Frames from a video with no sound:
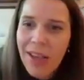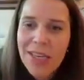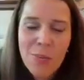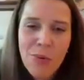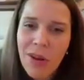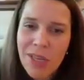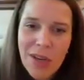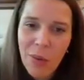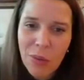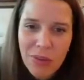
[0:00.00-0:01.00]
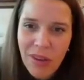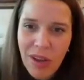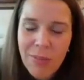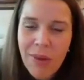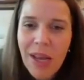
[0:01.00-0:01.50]
I keep learning all the
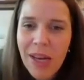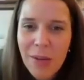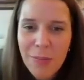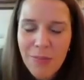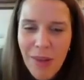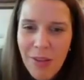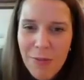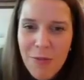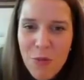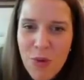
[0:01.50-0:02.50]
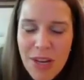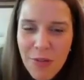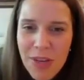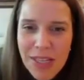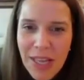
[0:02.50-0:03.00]
time, and I
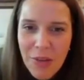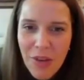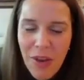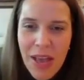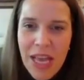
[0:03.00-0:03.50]
really think that